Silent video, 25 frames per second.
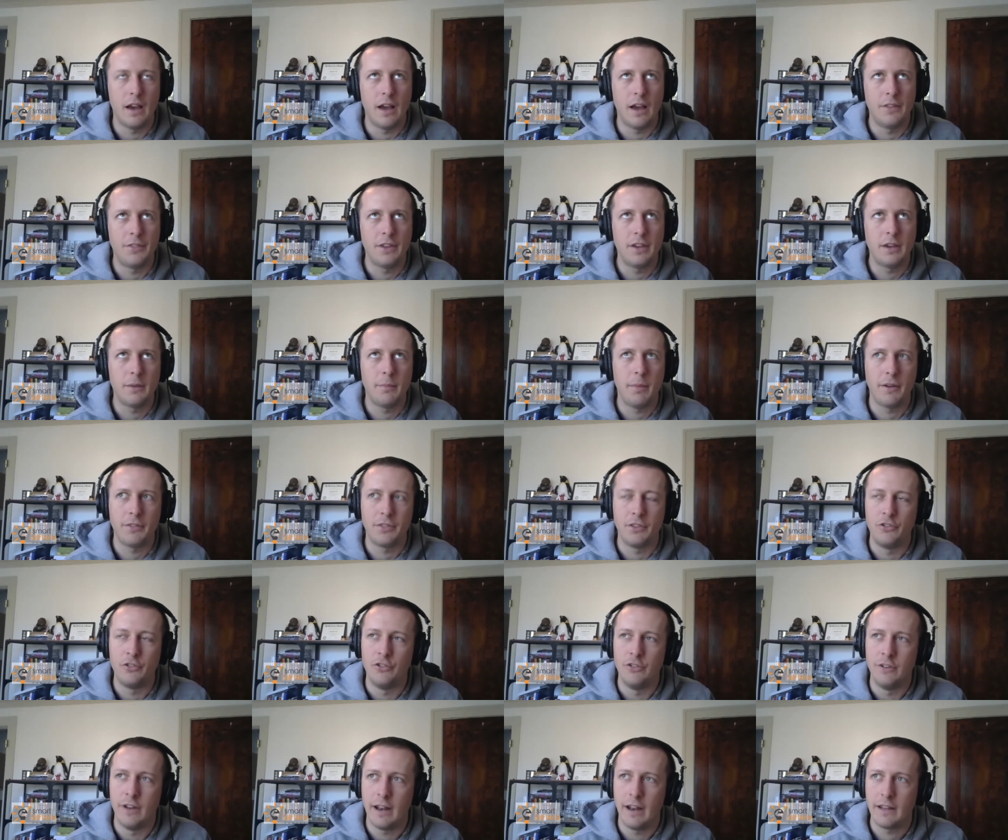I think about
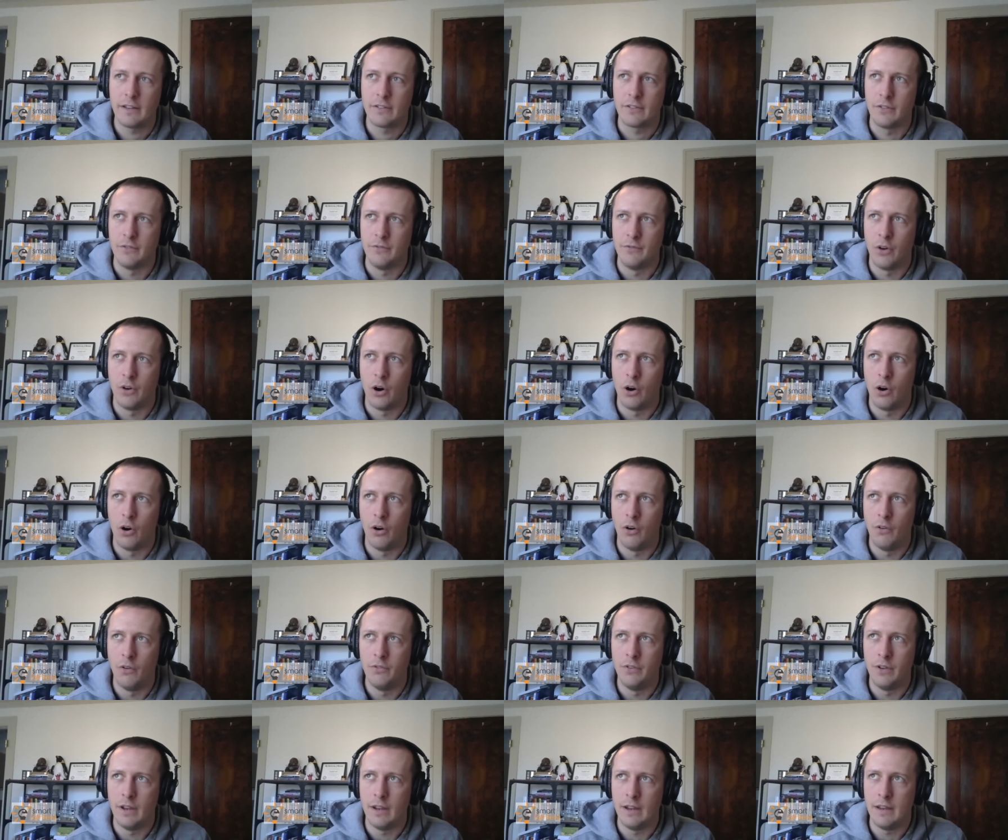the genetics
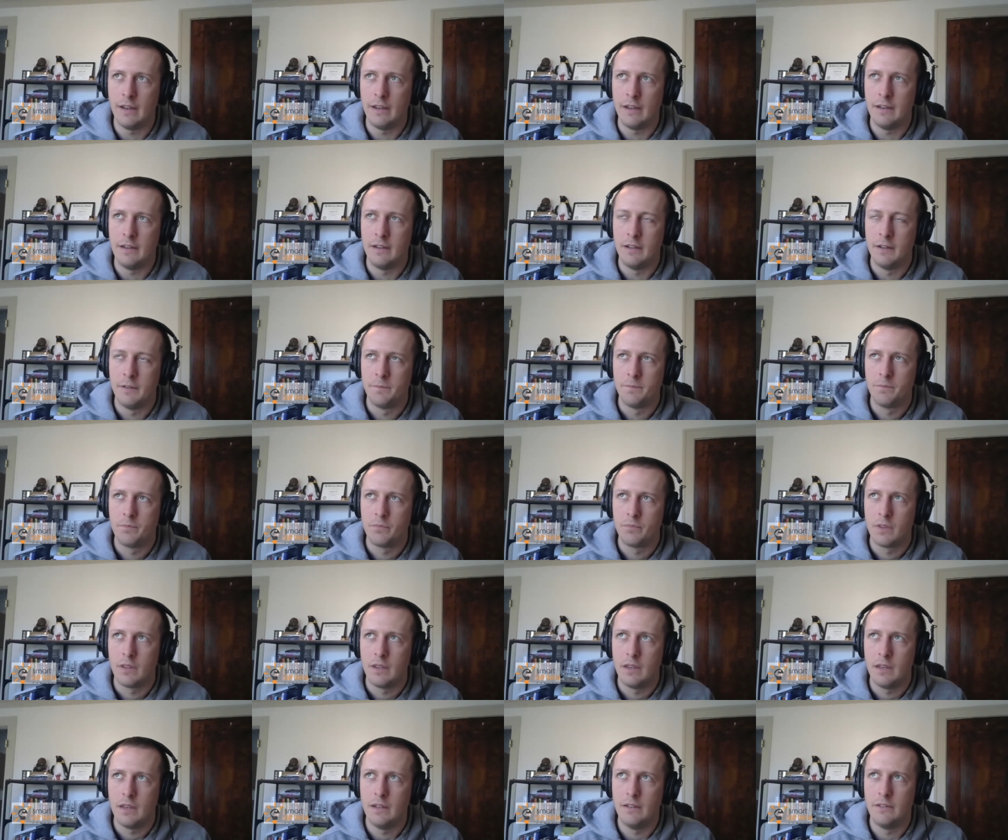involved, and
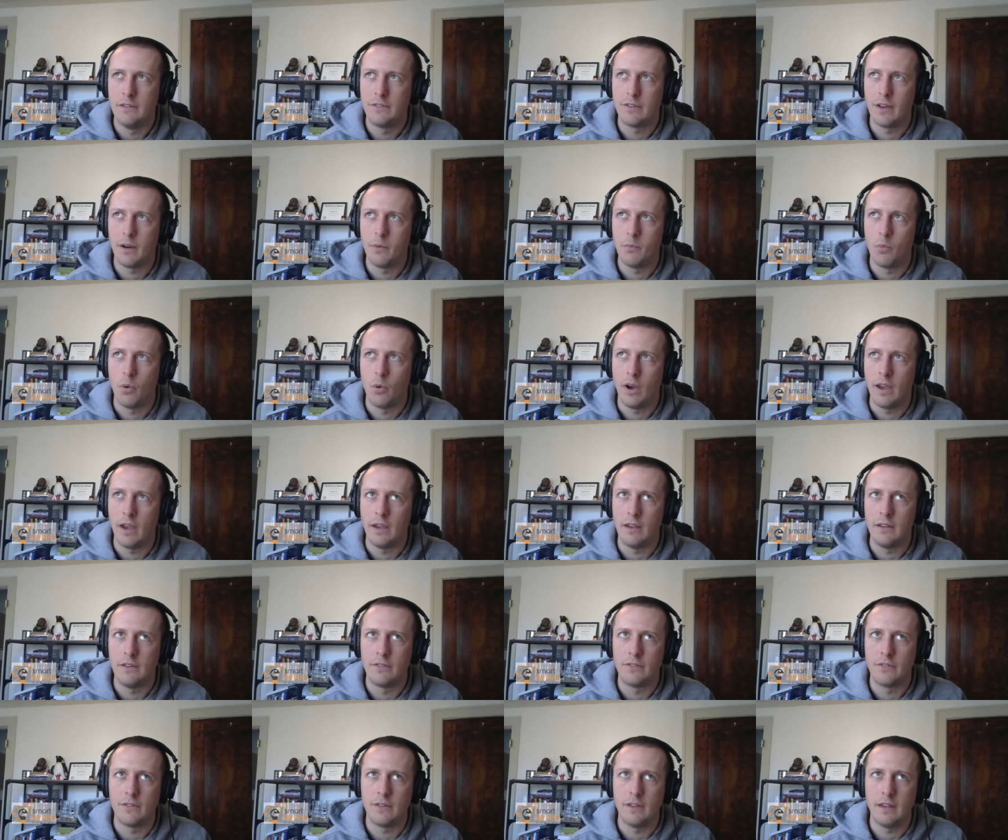in some
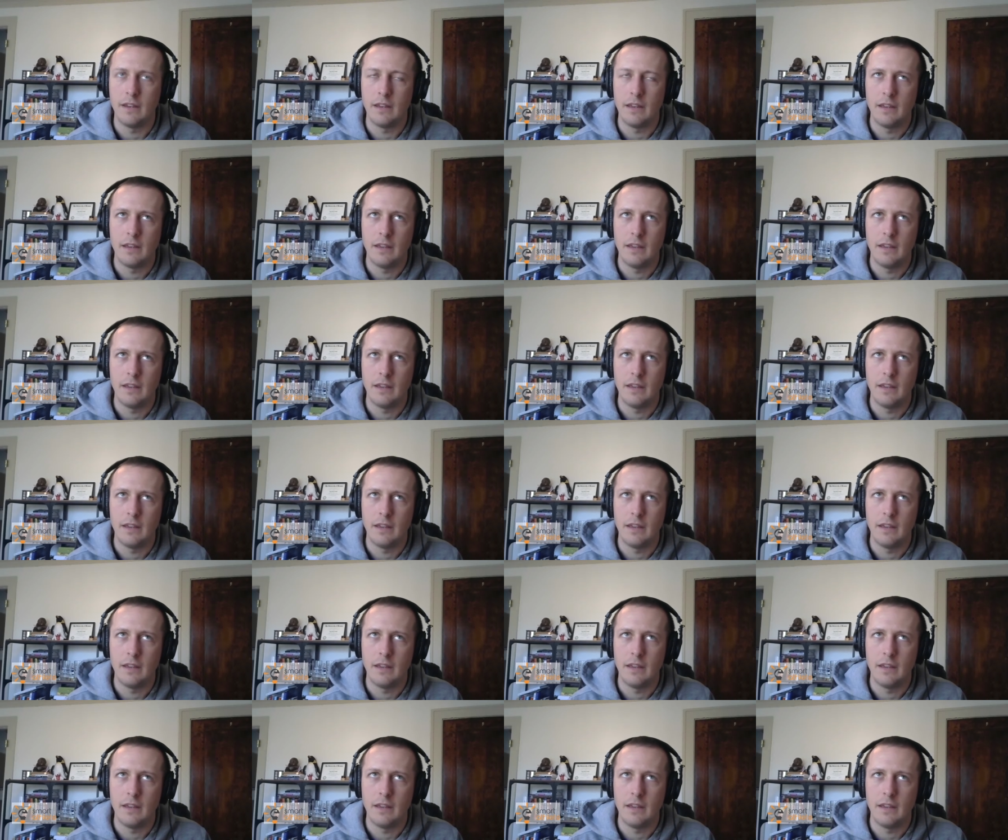ways,